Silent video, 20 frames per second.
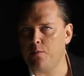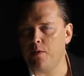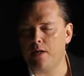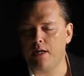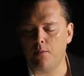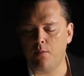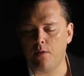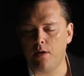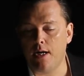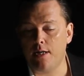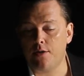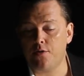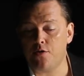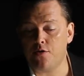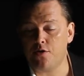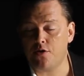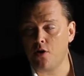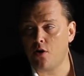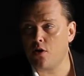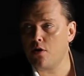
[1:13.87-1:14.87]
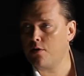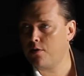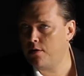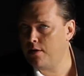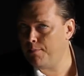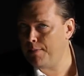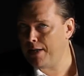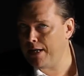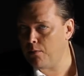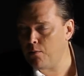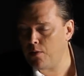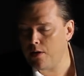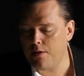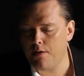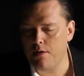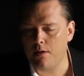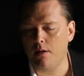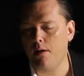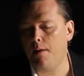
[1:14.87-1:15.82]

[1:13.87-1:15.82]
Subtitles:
wine I would like to start the meal with.